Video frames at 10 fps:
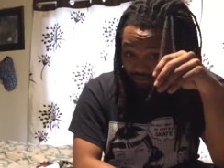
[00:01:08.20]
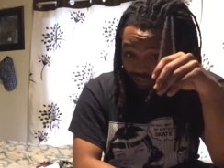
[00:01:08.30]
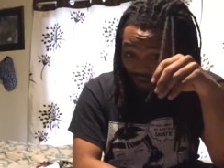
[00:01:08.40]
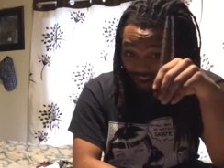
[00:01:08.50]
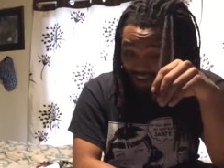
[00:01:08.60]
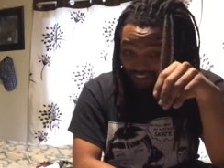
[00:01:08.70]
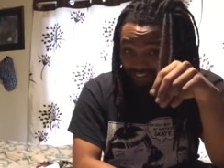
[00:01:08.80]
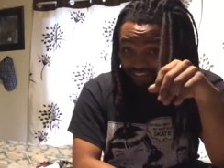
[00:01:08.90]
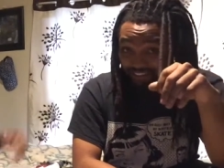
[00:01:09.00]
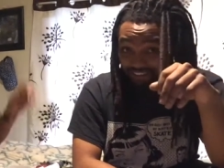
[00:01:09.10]
day
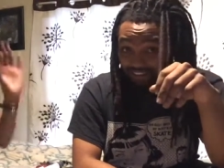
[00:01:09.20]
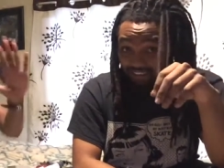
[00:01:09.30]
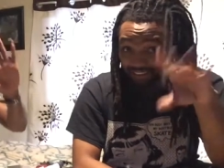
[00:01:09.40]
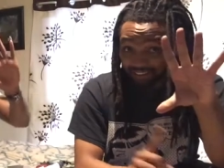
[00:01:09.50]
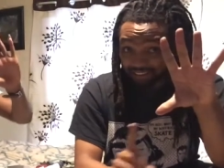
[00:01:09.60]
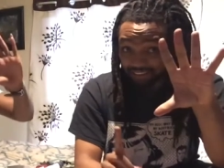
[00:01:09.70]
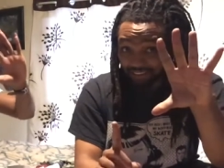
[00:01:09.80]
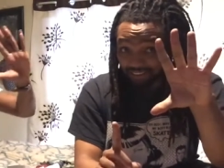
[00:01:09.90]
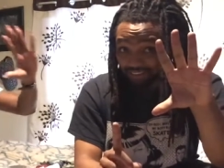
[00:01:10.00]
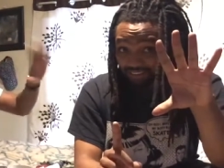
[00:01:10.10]
6.
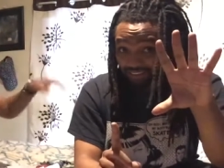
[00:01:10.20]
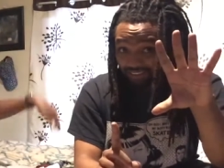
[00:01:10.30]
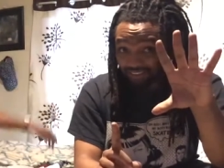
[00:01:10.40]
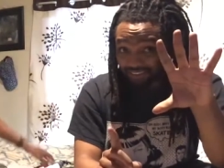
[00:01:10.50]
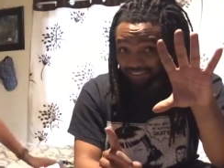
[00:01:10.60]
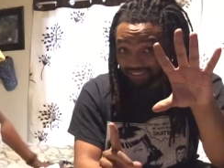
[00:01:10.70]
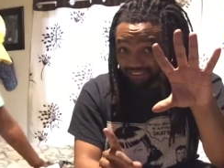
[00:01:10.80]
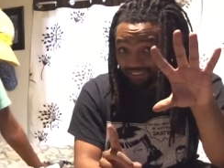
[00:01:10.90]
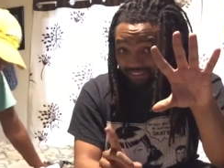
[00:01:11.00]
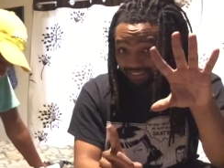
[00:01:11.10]

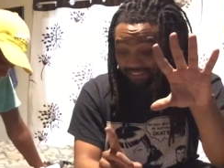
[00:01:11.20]
So, we